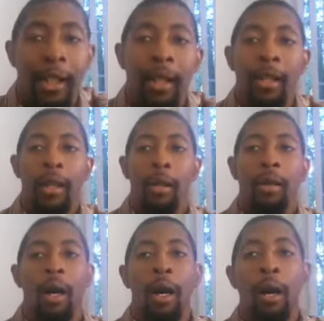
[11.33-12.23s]

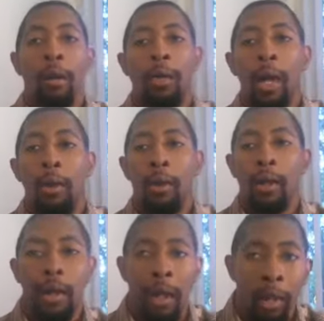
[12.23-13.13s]
So what I want
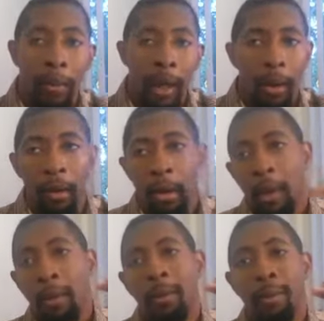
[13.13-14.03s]
to talk about
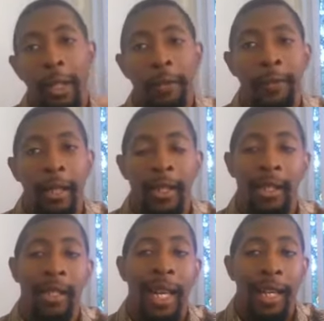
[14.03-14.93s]
briefly
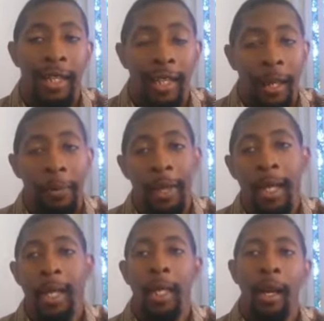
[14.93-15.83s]
today is going to
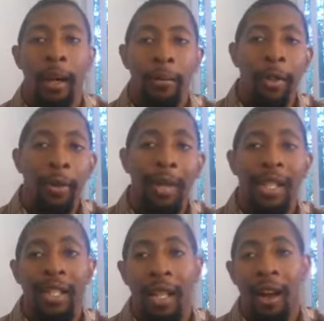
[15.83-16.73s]
be pretty
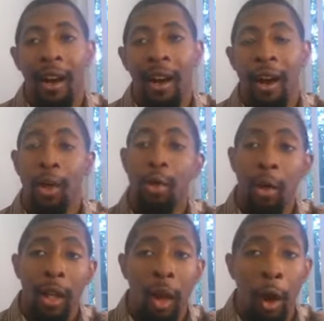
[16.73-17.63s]
much a
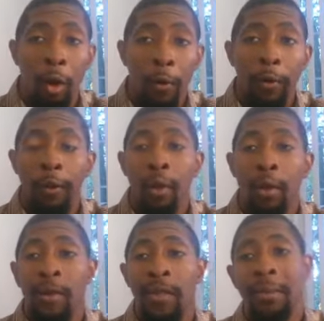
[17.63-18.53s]
quick
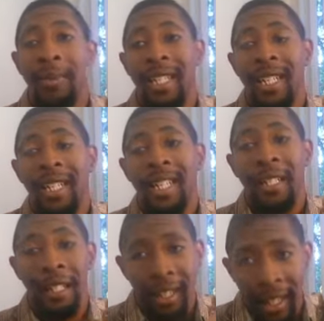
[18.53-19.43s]
overview of some
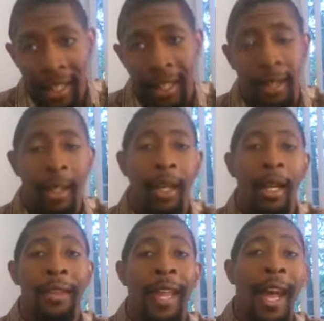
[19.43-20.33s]
key nuggets
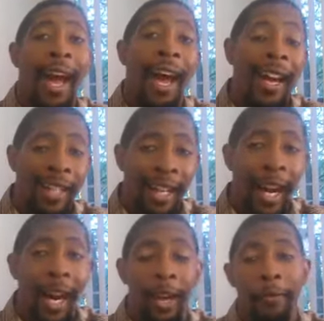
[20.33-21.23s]
that I
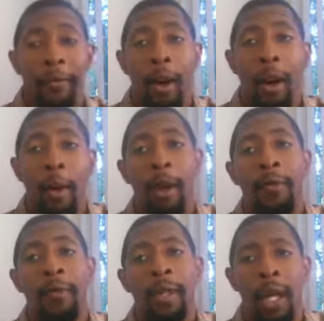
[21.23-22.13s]
got from a
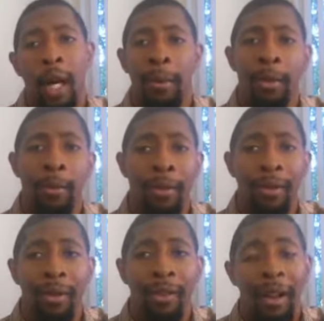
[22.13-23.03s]
phenomenal
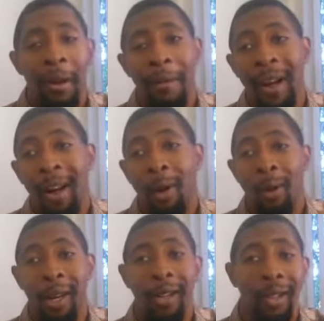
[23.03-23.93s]
book by a
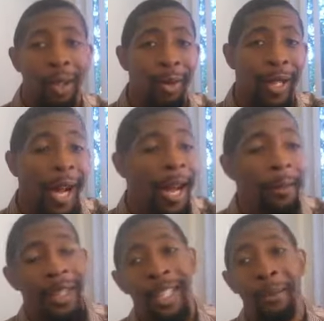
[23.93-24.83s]
well-known guy
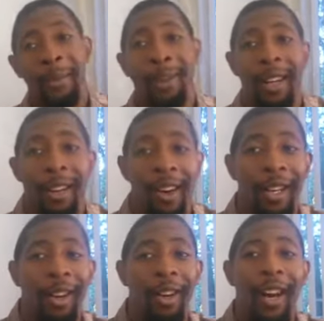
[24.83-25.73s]
by the name of
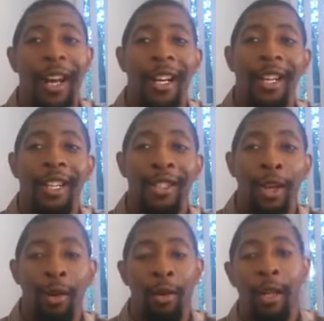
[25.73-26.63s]
Cardone. All right.
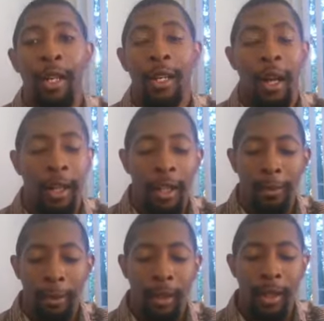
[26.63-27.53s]
So
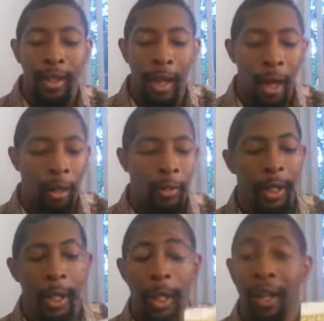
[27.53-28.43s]
this book is called
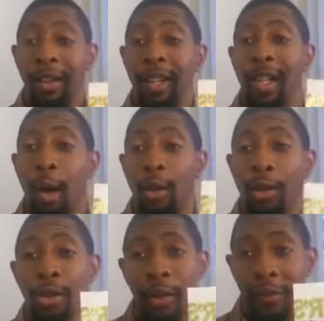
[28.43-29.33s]
the
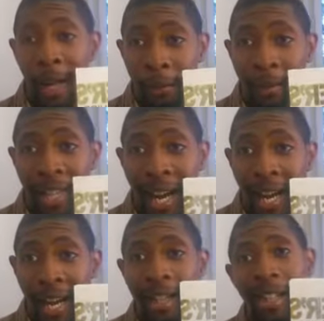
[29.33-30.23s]
Closer Survival
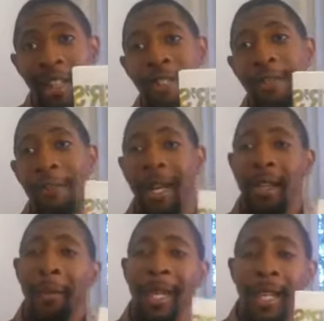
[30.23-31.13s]
Guide. You
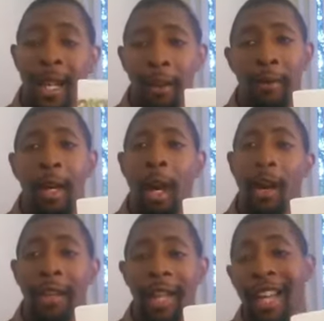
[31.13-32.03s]
may or may not
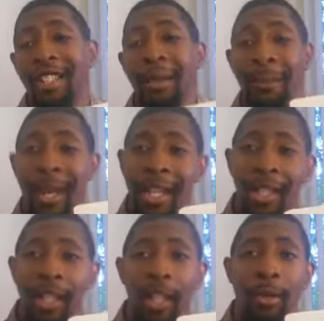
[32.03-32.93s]
recall that I actually
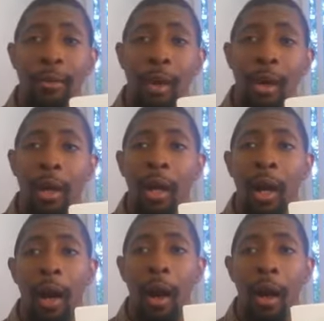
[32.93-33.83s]
mentioned this book
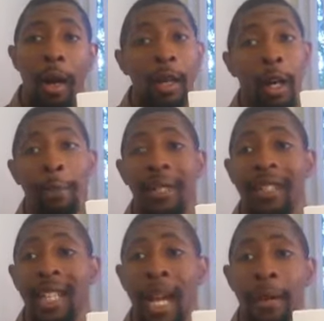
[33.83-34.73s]
a couple
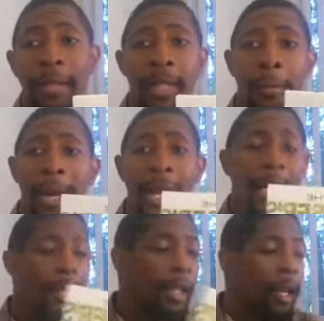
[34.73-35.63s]
of times in the
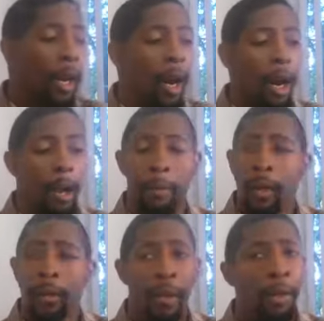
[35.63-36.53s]
past.
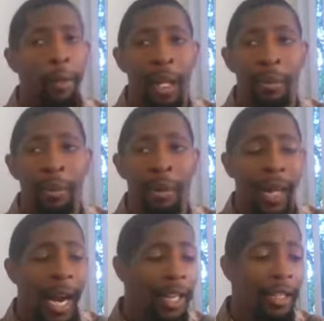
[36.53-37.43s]
Very great
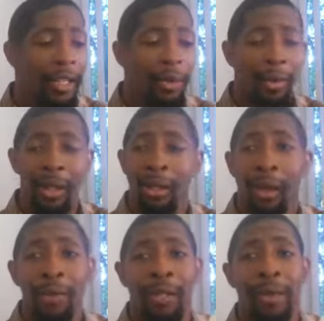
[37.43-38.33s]
book. I just want to
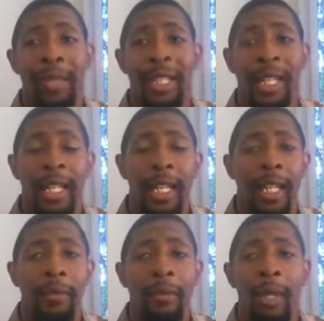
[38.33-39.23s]
go with some
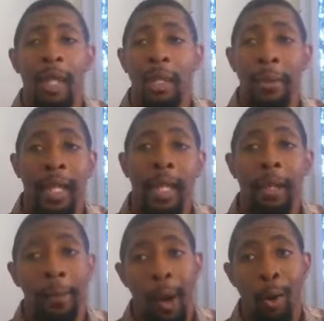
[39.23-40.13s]
key
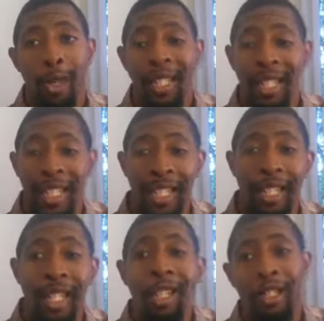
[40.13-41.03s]
components that he
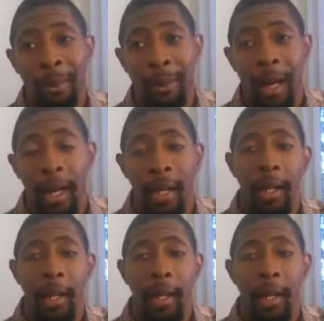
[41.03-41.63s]
touched upon